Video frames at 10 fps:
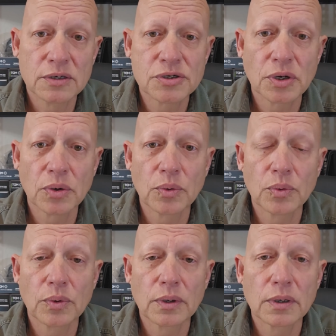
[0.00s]

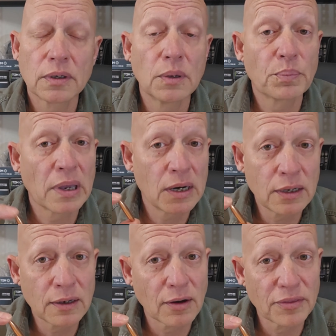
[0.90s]
So
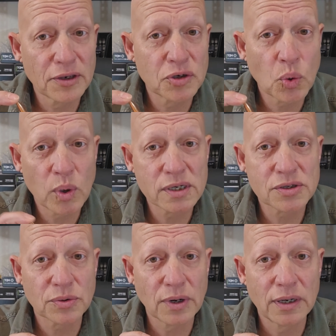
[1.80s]
depending on the
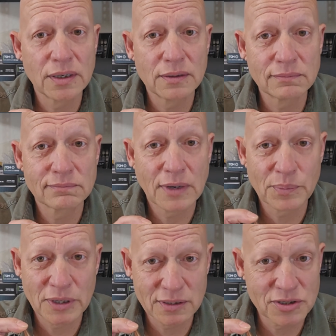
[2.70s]
twist rate,
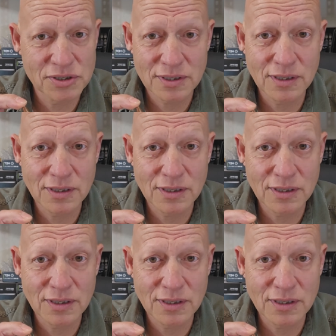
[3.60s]
I'm going to just